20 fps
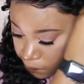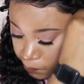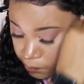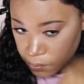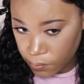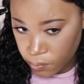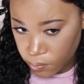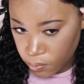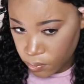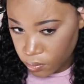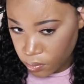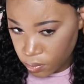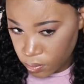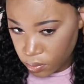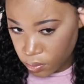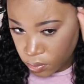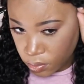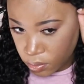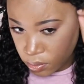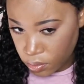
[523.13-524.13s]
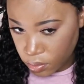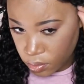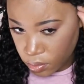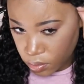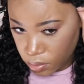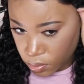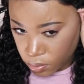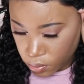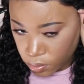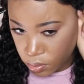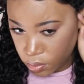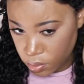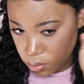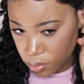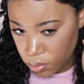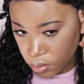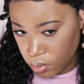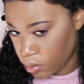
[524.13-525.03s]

I usually don't do anything extra